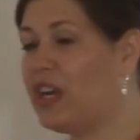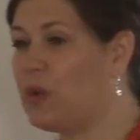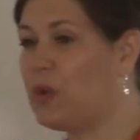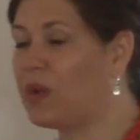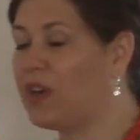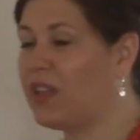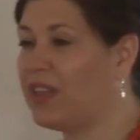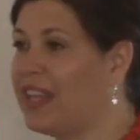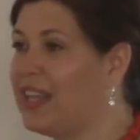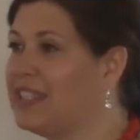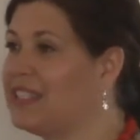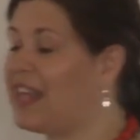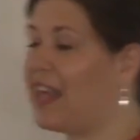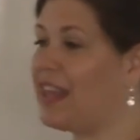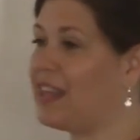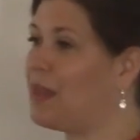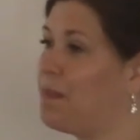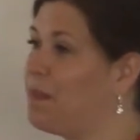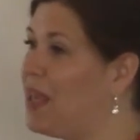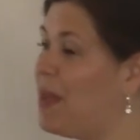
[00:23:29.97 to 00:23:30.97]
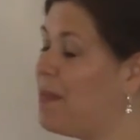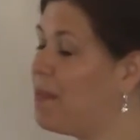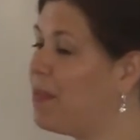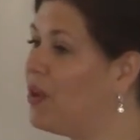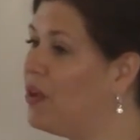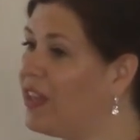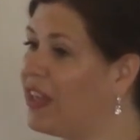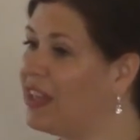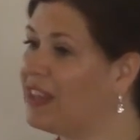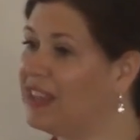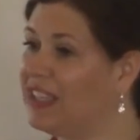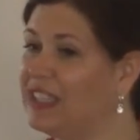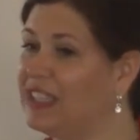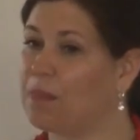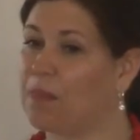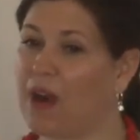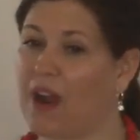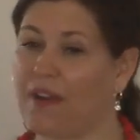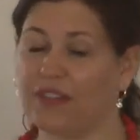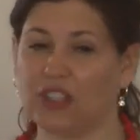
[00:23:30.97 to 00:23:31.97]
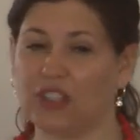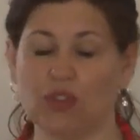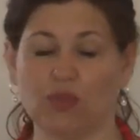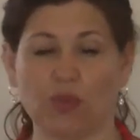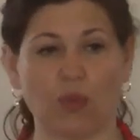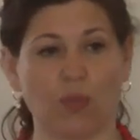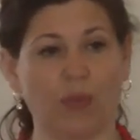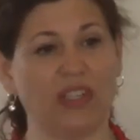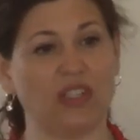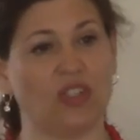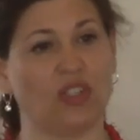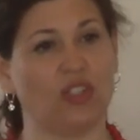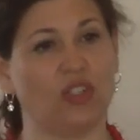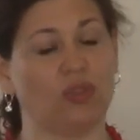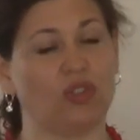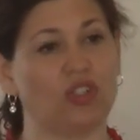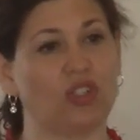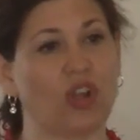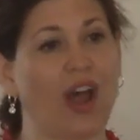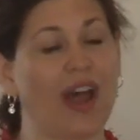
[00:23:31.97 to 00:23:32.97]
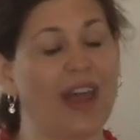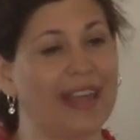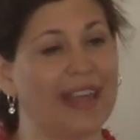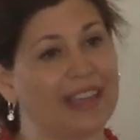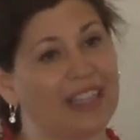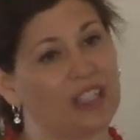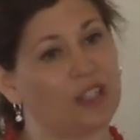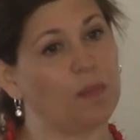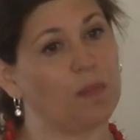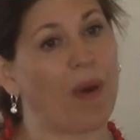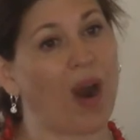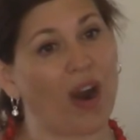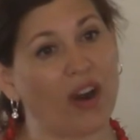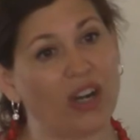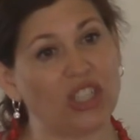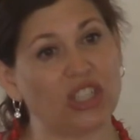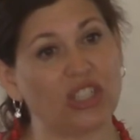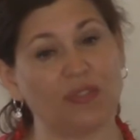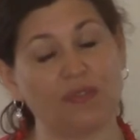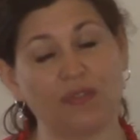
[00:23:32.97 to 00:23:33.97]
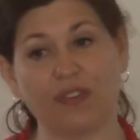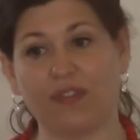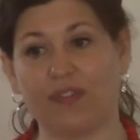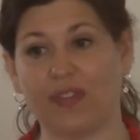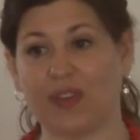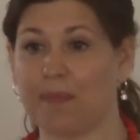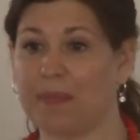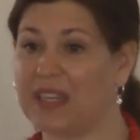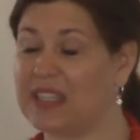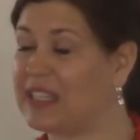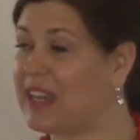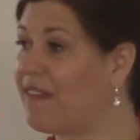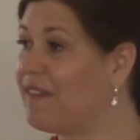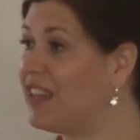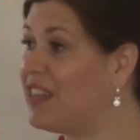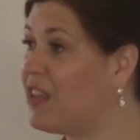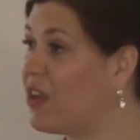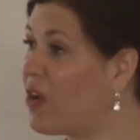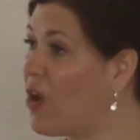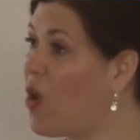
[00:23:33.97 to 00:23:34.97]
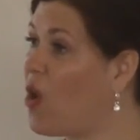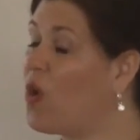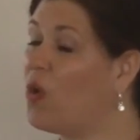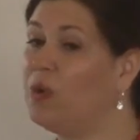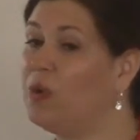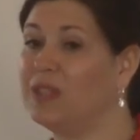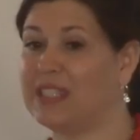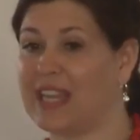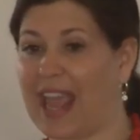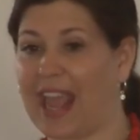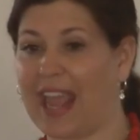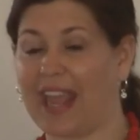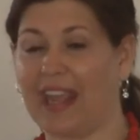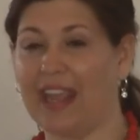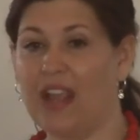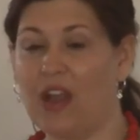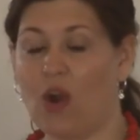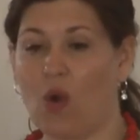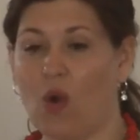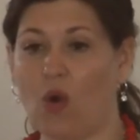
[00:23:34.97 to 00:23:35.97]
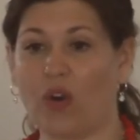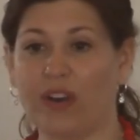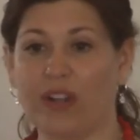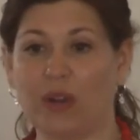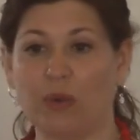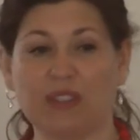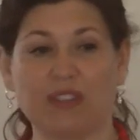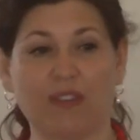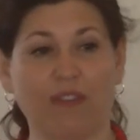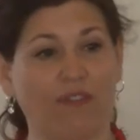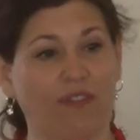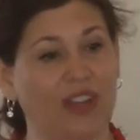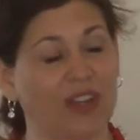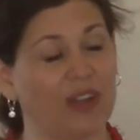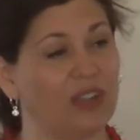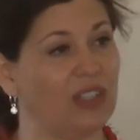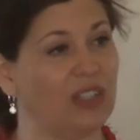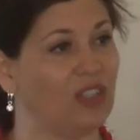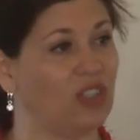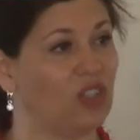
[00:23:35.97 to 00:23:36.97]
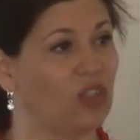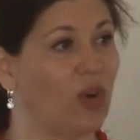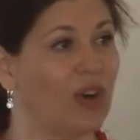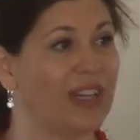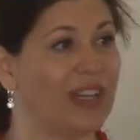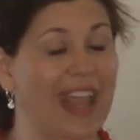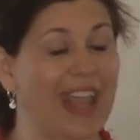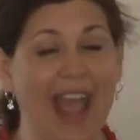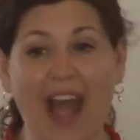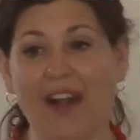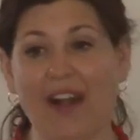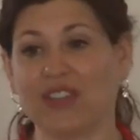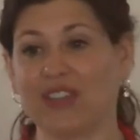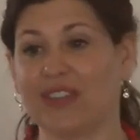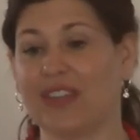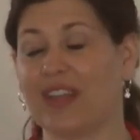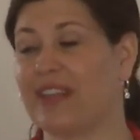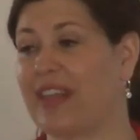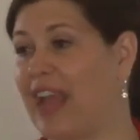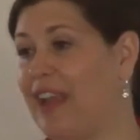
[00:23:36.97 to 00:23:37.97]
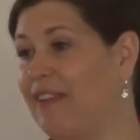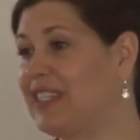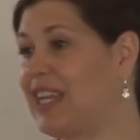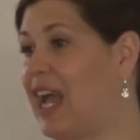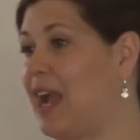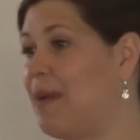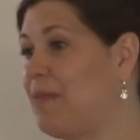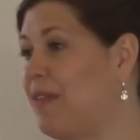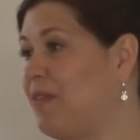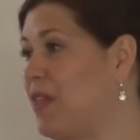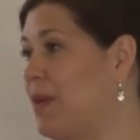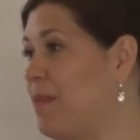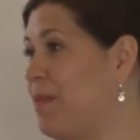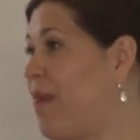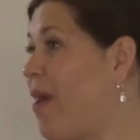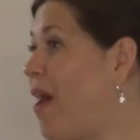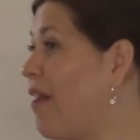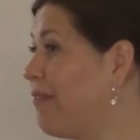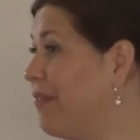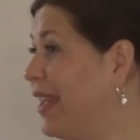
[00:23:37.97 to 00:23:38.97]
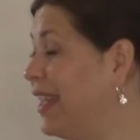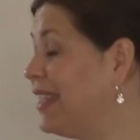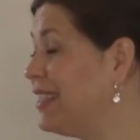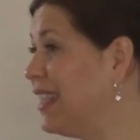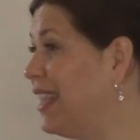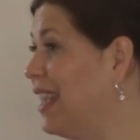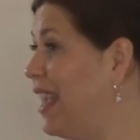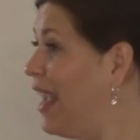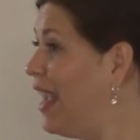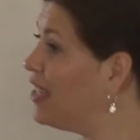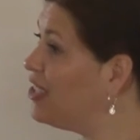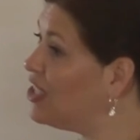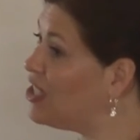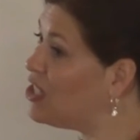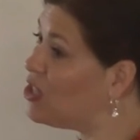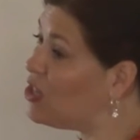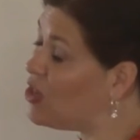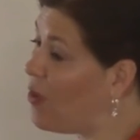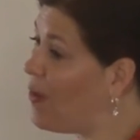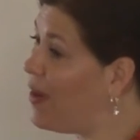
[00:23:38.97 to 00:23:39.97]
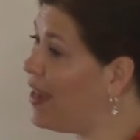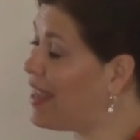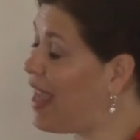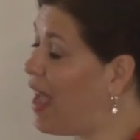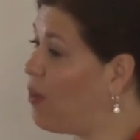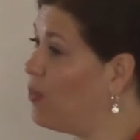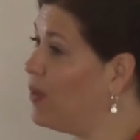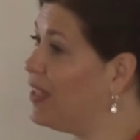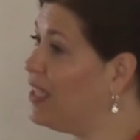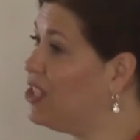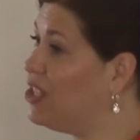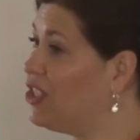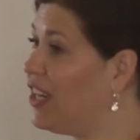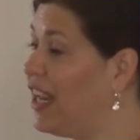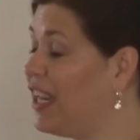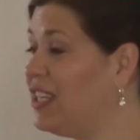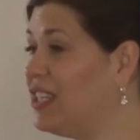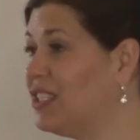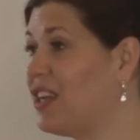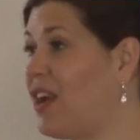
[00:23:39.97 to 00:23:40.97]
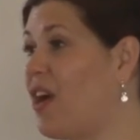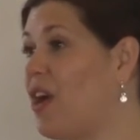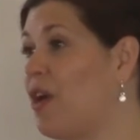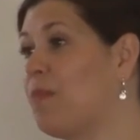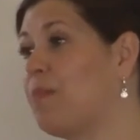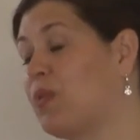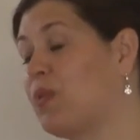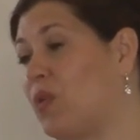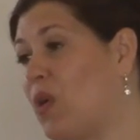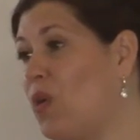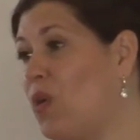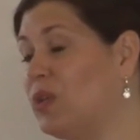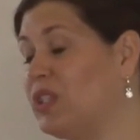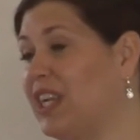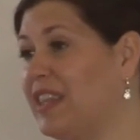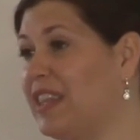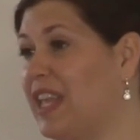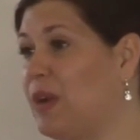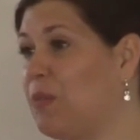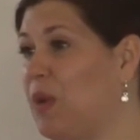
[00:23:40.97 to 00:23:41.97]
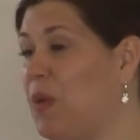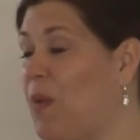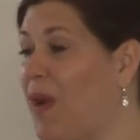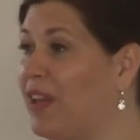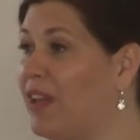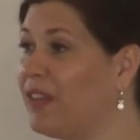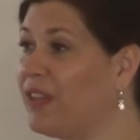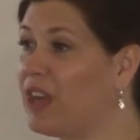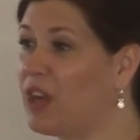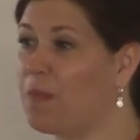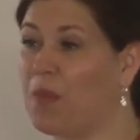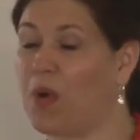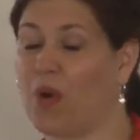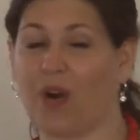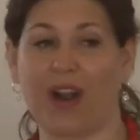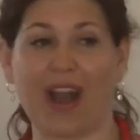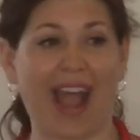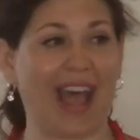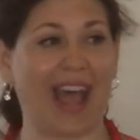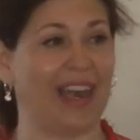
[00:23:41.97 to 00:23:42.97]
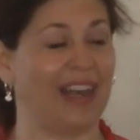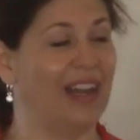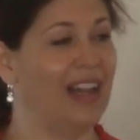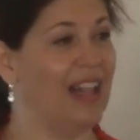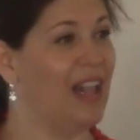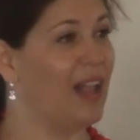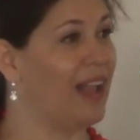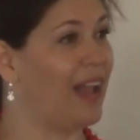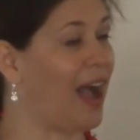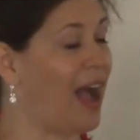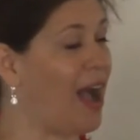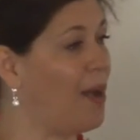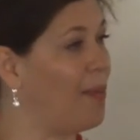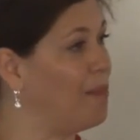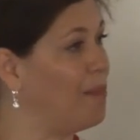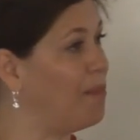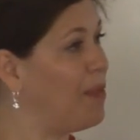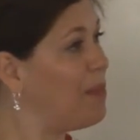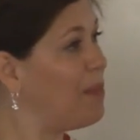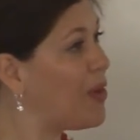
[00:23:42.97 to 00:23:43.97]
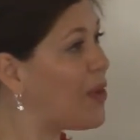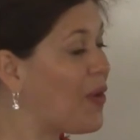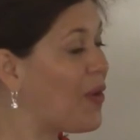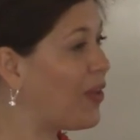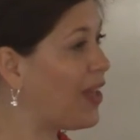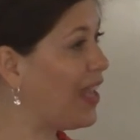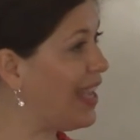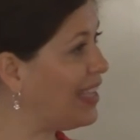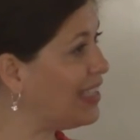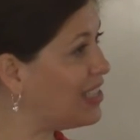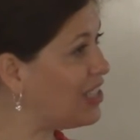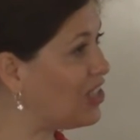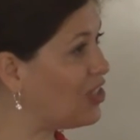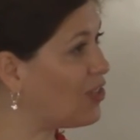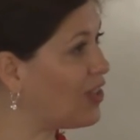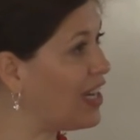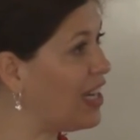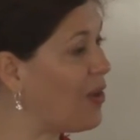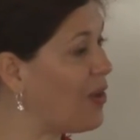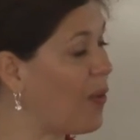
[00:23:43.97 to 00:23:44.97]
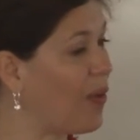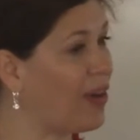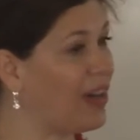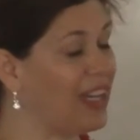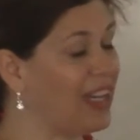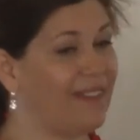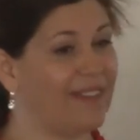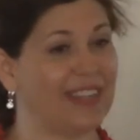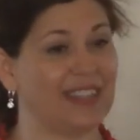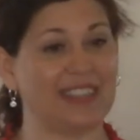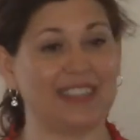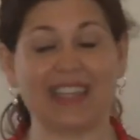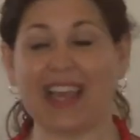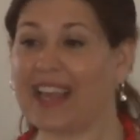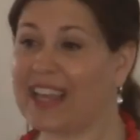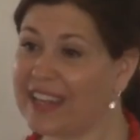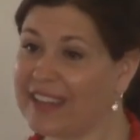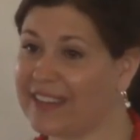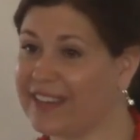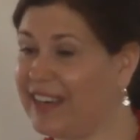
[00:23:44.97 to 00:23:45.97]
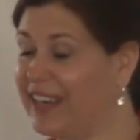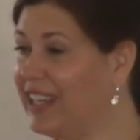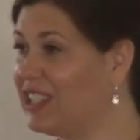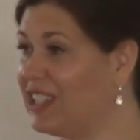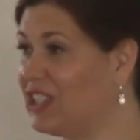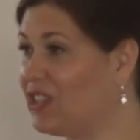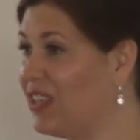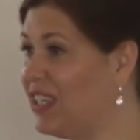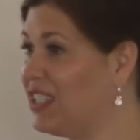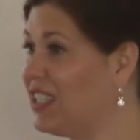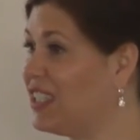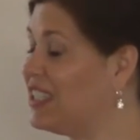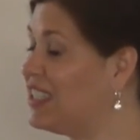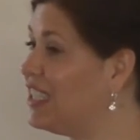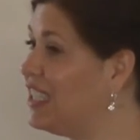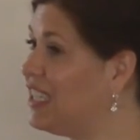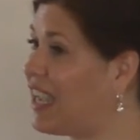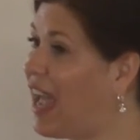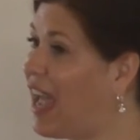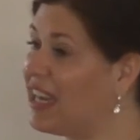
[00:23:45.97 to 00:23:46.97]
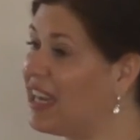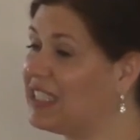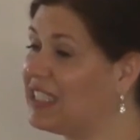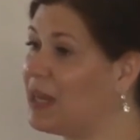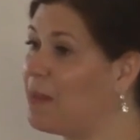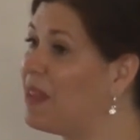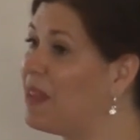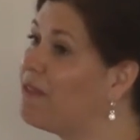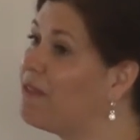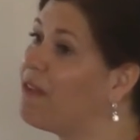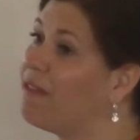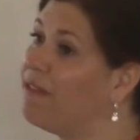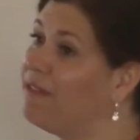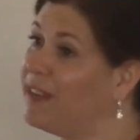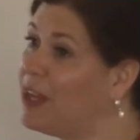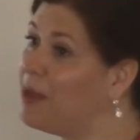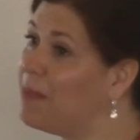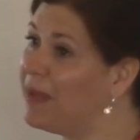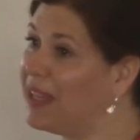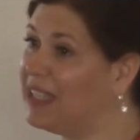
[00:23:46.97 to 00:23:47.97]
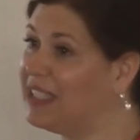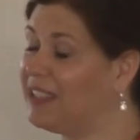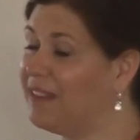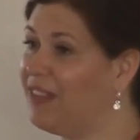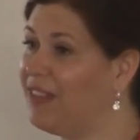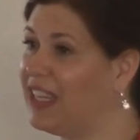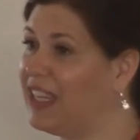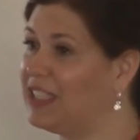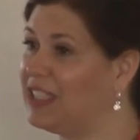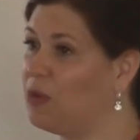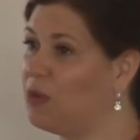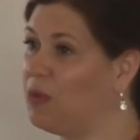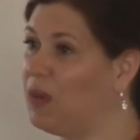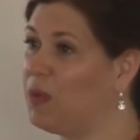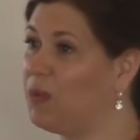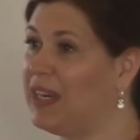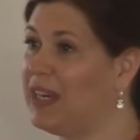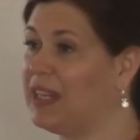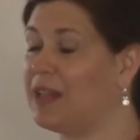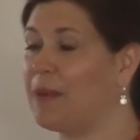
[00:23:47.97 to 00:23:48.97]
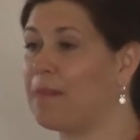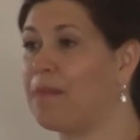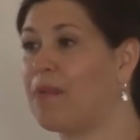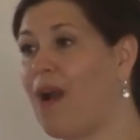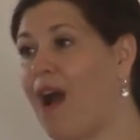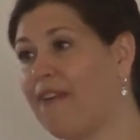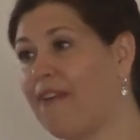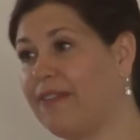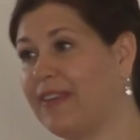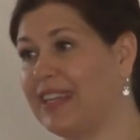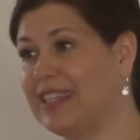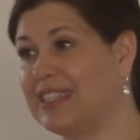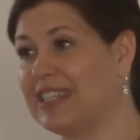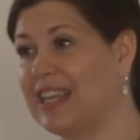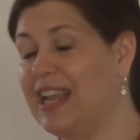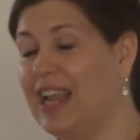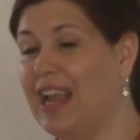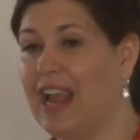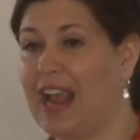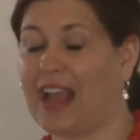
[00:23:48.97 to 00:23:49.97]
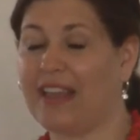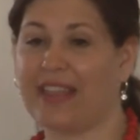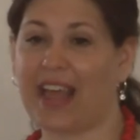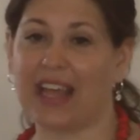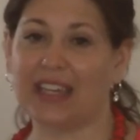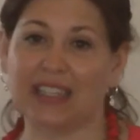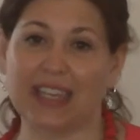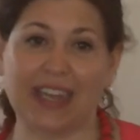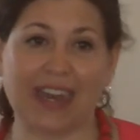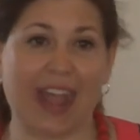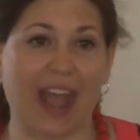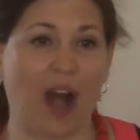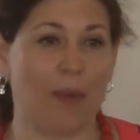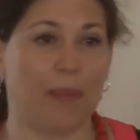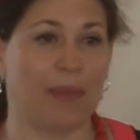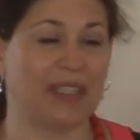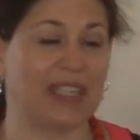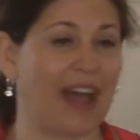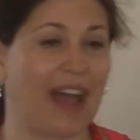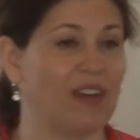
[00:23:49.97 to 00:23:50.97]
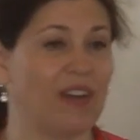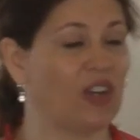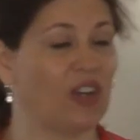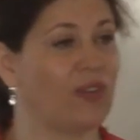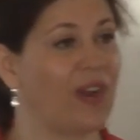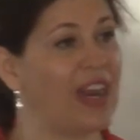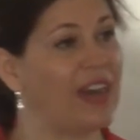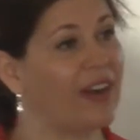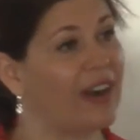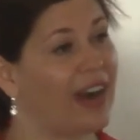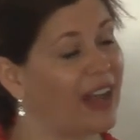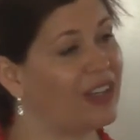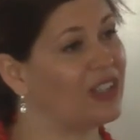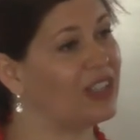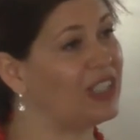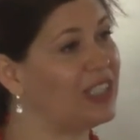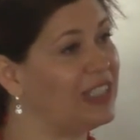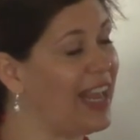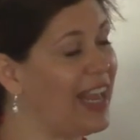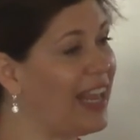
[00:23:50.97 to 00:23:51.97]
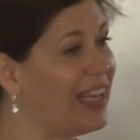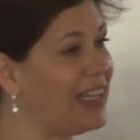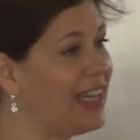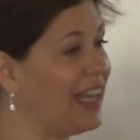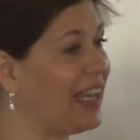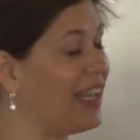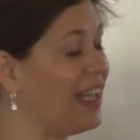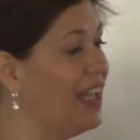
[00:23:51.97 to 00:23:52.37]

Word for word: were things that the people that these prophecies were written to saw at least partial fulfillments of in their own day, or it was fulfilled shortly after the lifetime of the prophet. And just knowing that really changes our approach. And then we want to look more at um, biblical history or even secular history to see kind of some of the fulfillments of things that we read in the prophets. And that's going to help us have a greater understanding